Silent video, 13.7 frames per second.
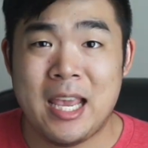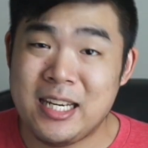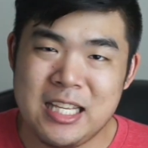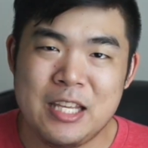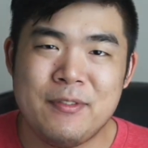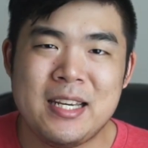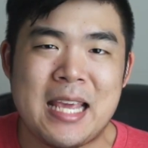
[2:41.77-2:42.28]
And
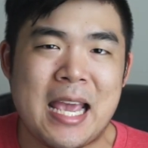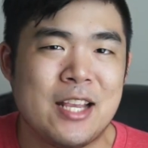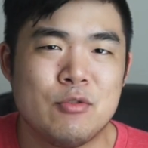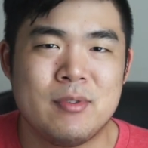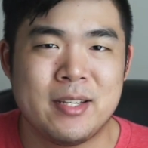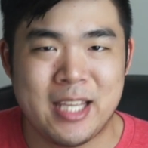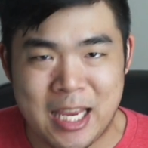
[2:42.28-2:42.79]
even
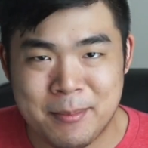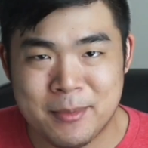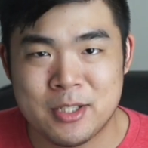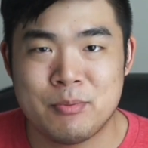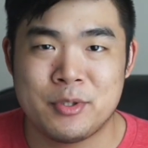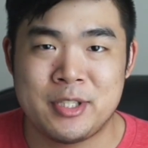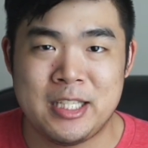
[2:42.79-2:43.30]
casual
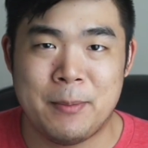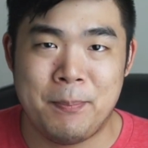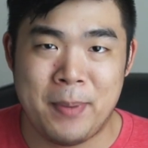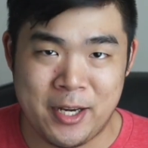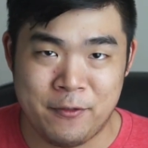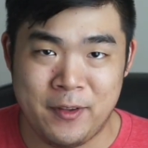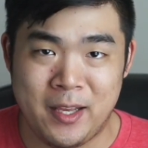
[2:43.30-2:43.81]
gamers will see a
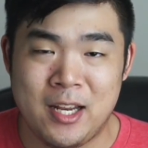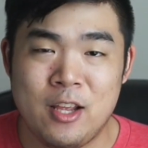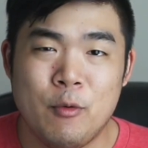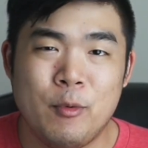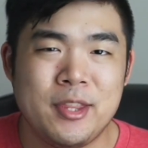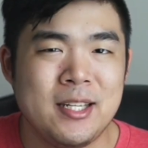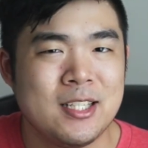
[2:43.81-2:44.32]
benefit.
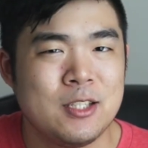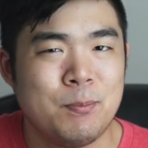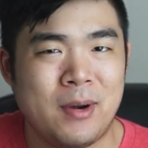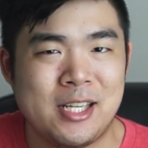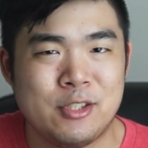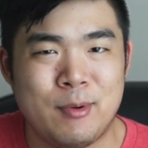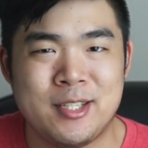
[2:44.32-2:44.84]
Within this
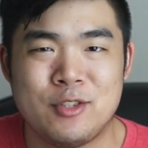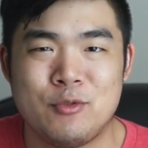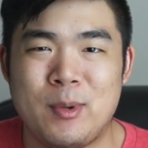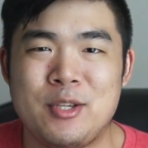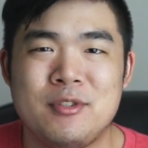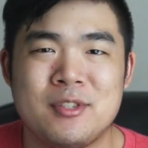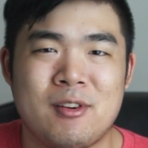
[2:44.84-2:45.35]
price range is
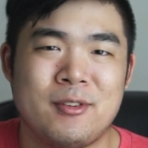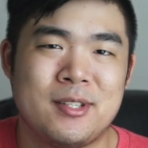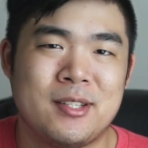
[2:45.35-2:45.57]
when you start